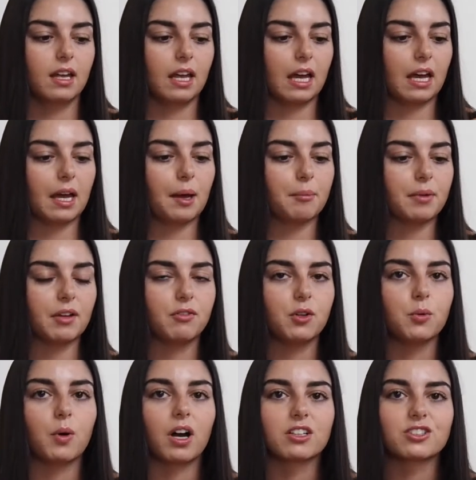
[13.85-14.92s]
If you
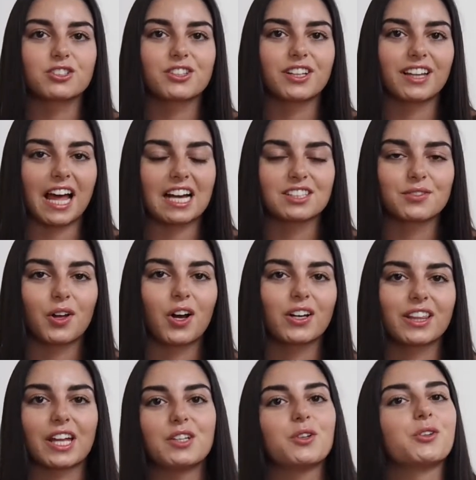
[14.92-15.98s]
watched the last vlog,
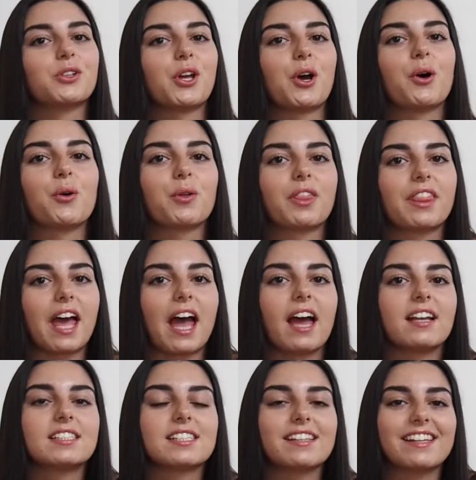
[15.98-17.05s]
then you'll know
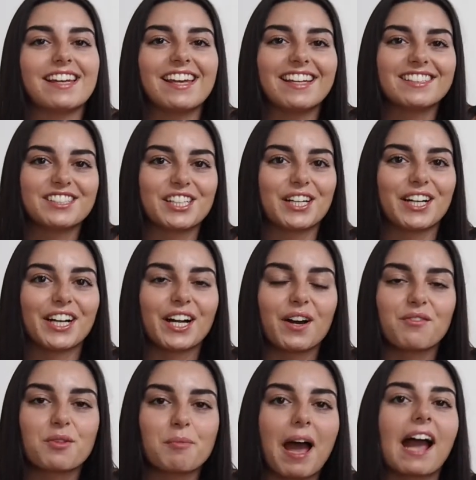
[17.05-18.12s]
that the interior
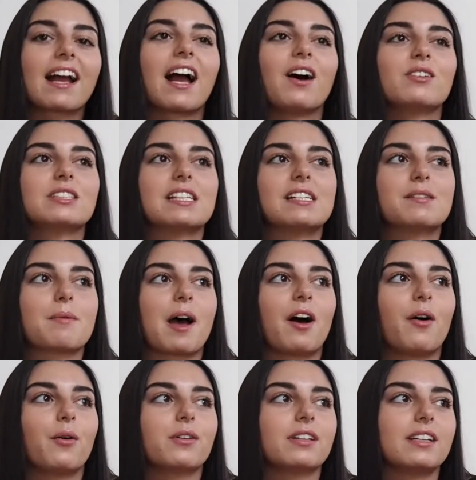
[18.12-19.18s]
of the back house is
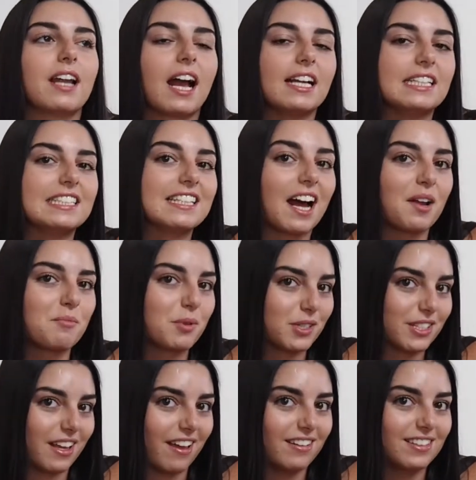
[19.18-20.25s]
about
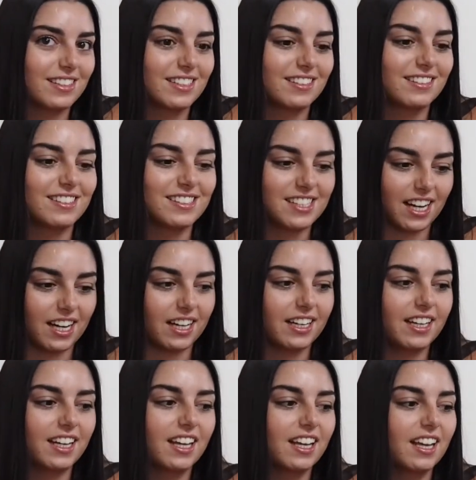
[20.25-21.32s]
99% done.